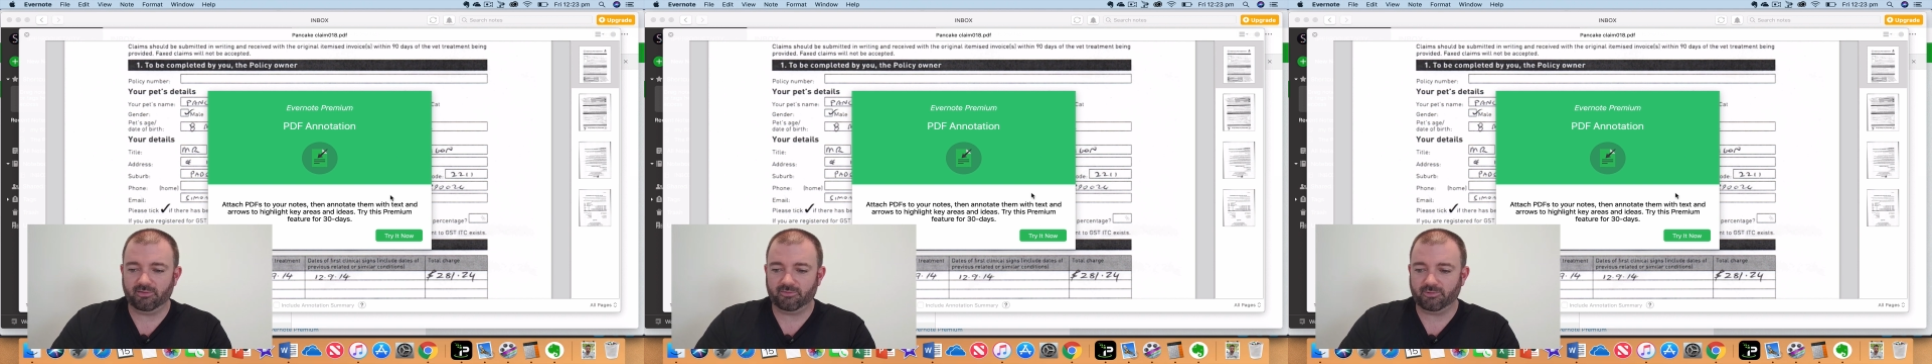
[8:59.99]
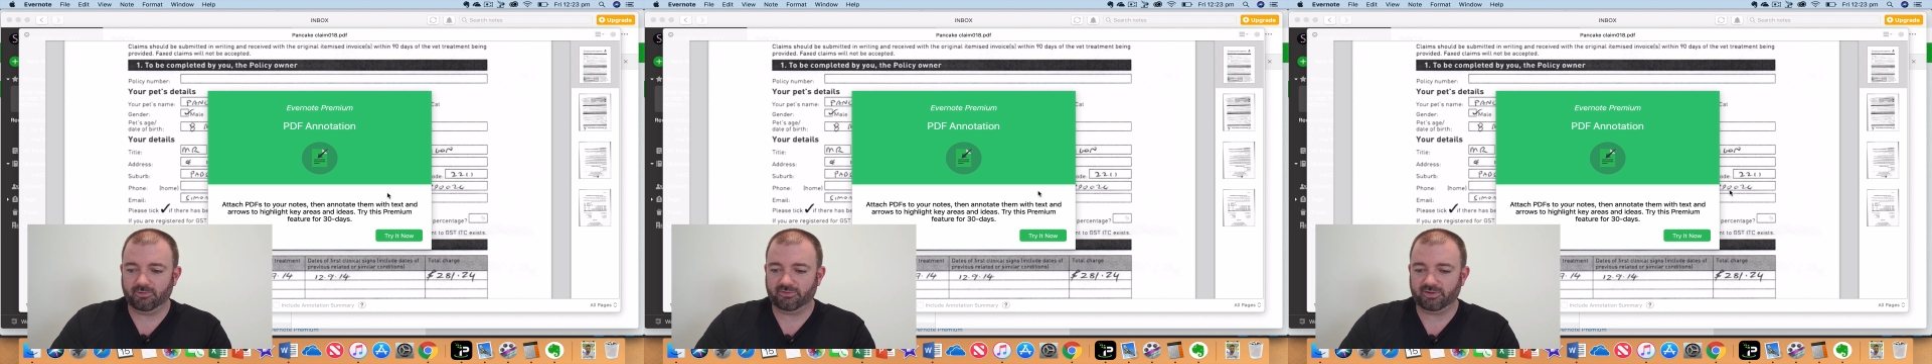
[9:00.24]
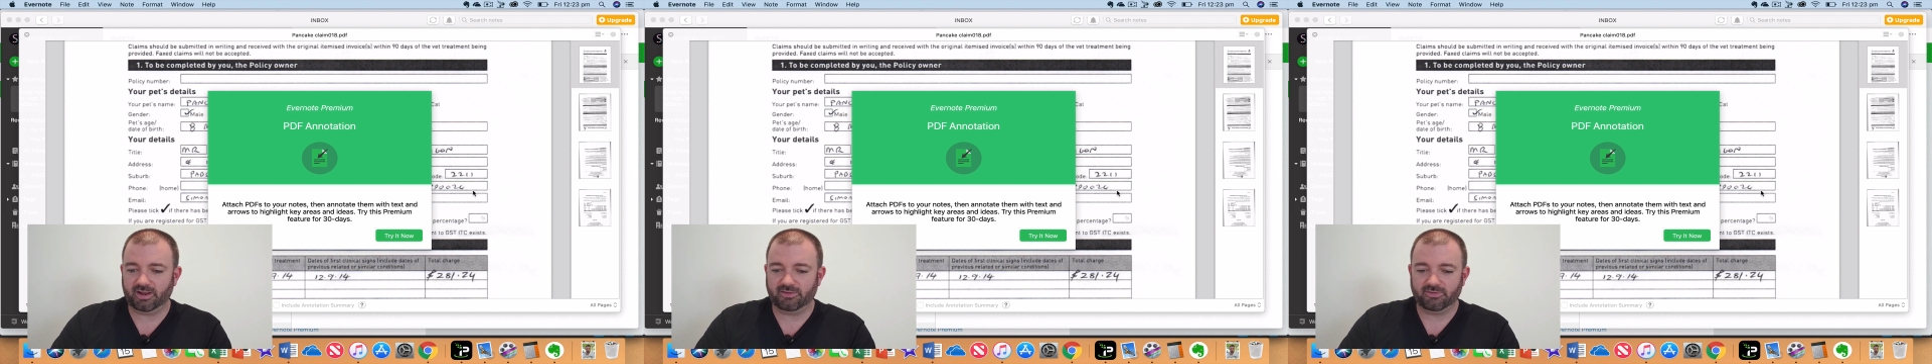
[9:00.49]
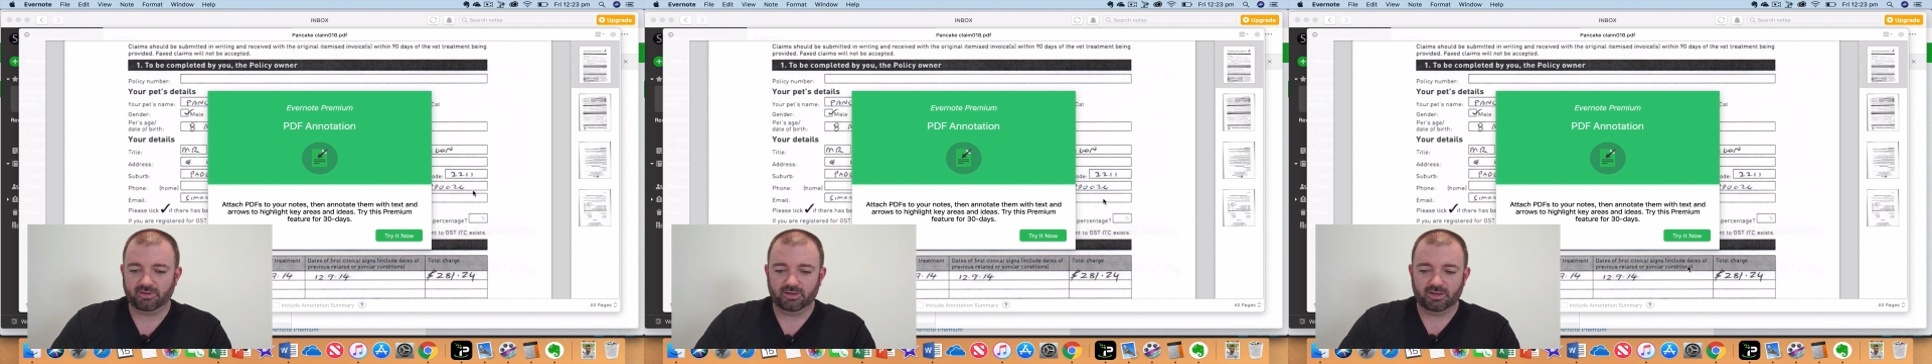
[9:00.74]
Of course it
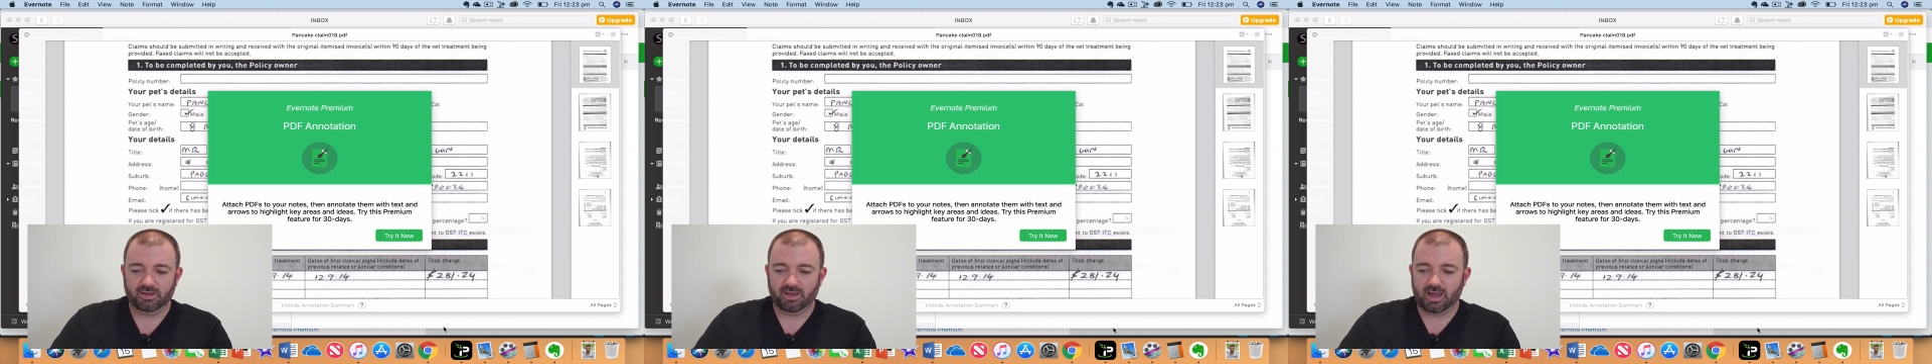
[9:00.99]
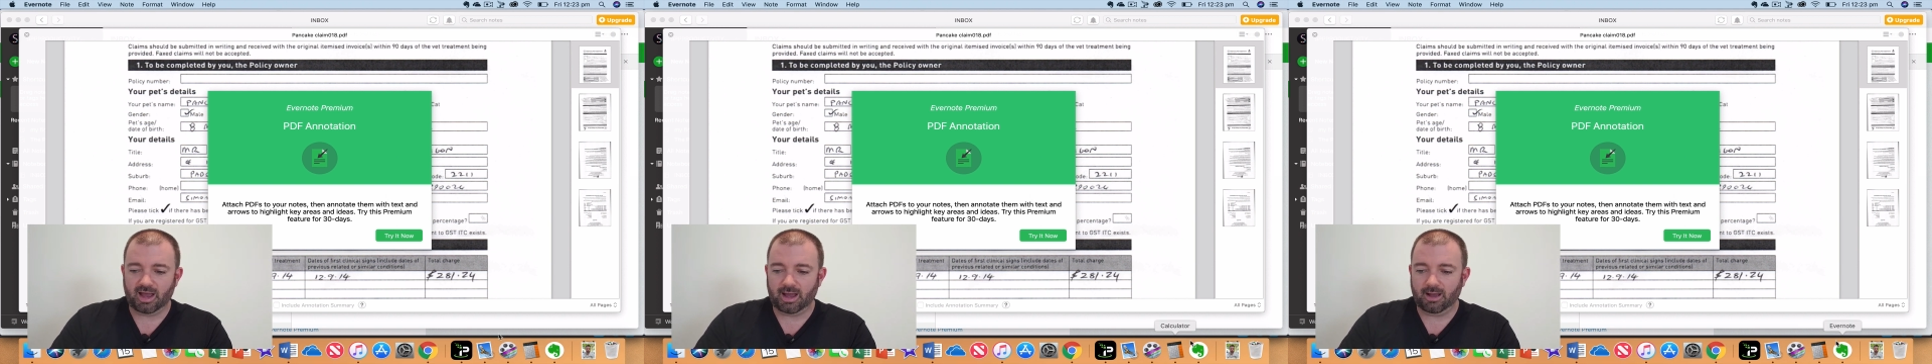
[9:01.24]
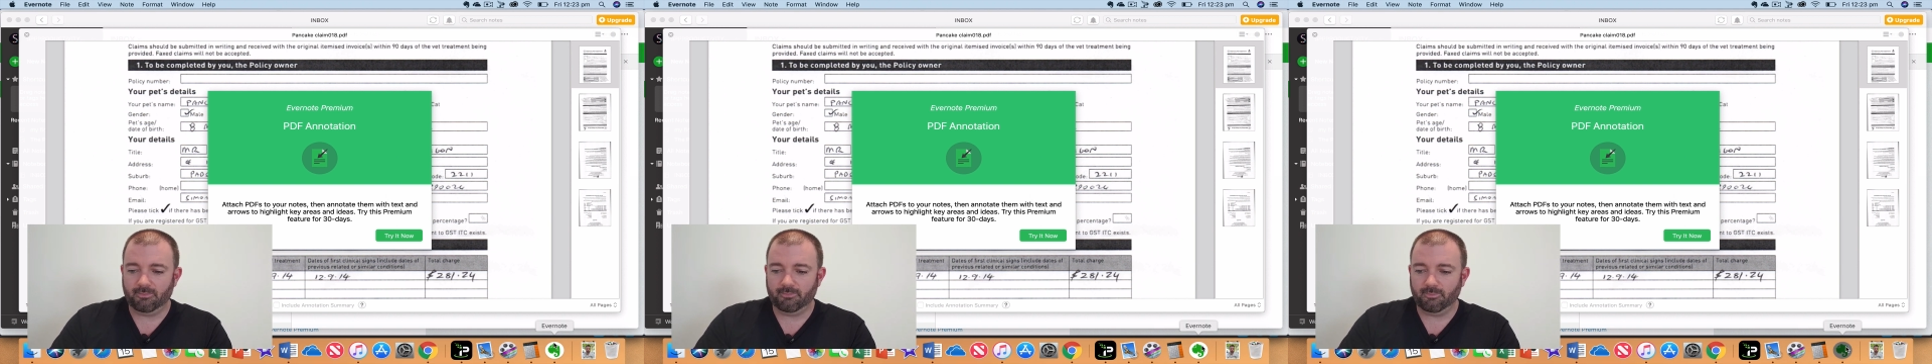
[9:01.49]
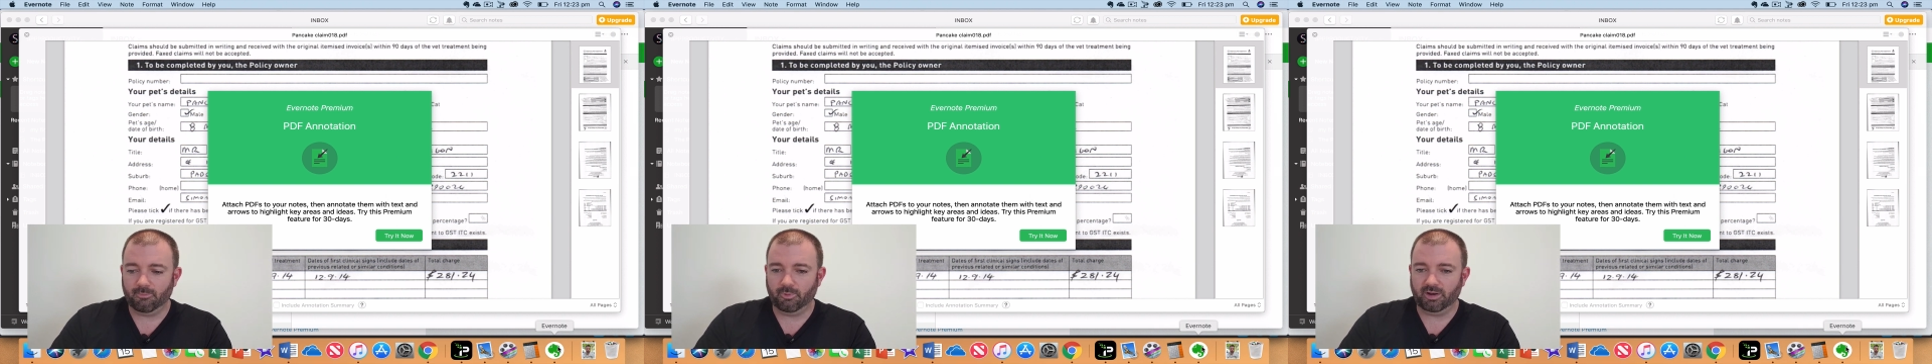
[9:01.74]
has.
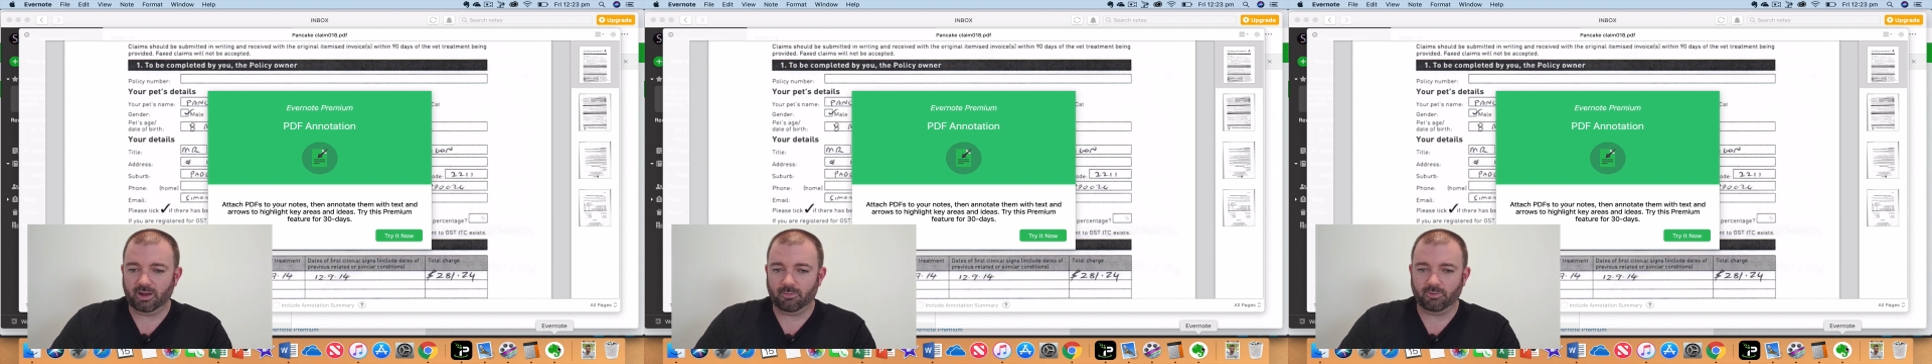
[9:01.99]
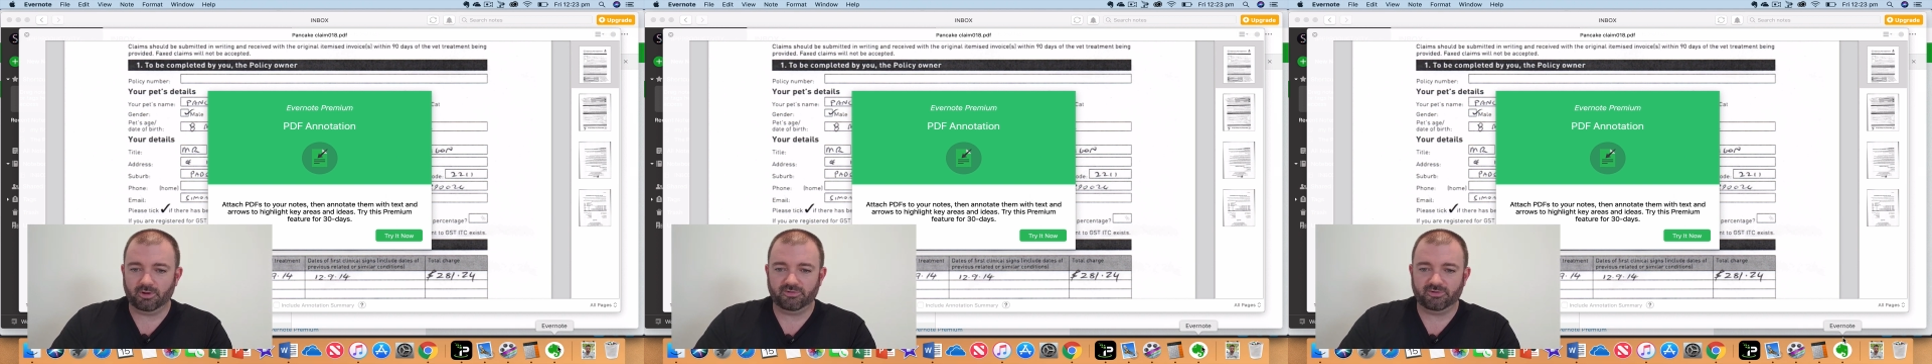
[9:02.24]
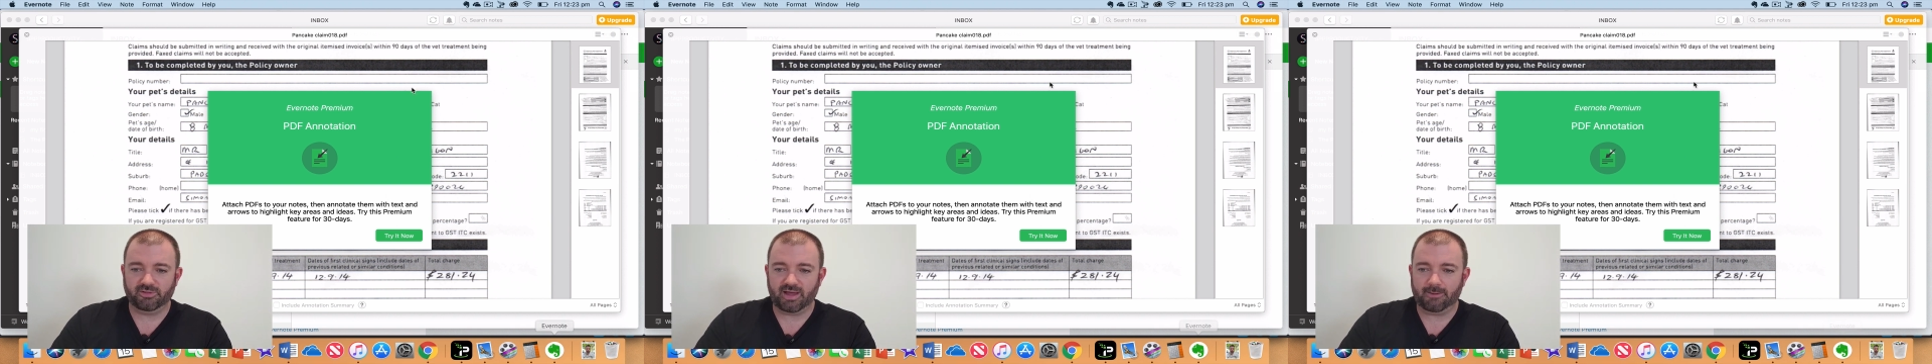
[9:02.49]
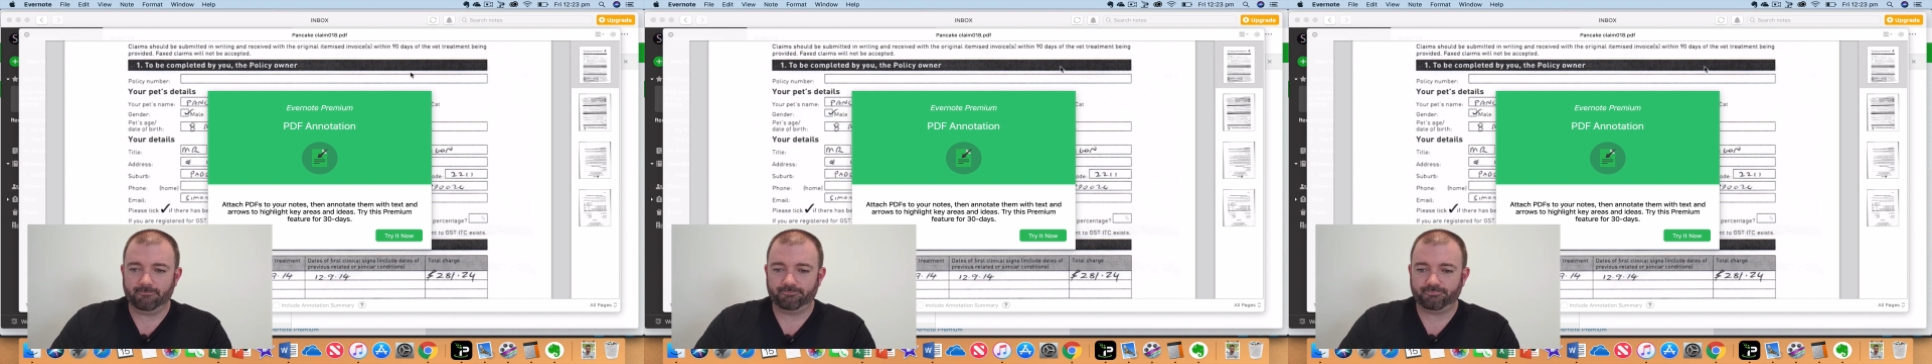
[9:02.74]
We don't want to do that.